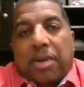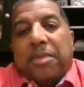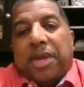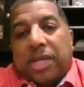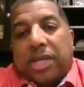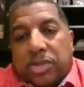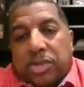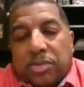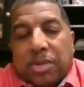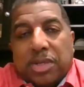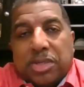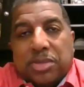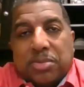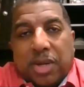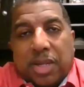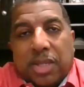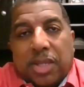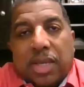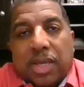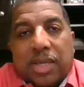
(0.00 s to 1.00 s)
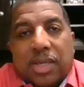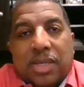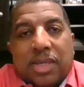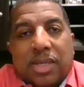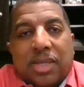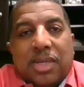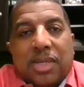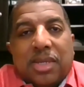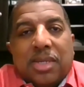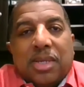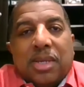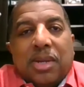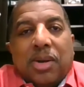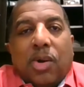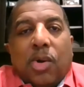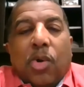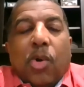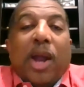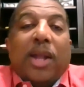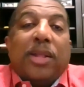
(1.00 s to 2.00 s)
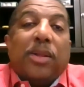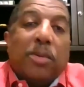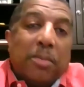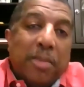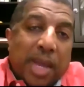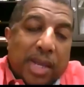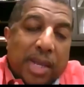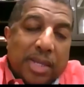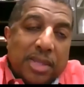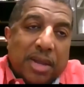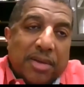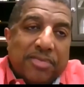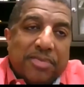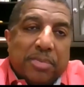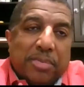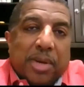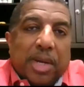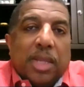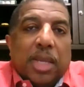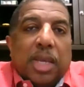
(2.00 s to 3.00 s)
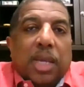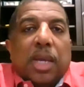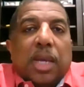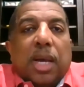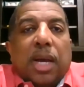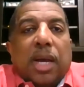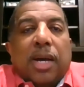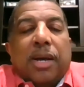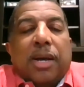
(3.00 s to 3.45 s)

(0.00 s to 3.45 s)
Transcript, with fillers: I make too much money, or I don't make enough money.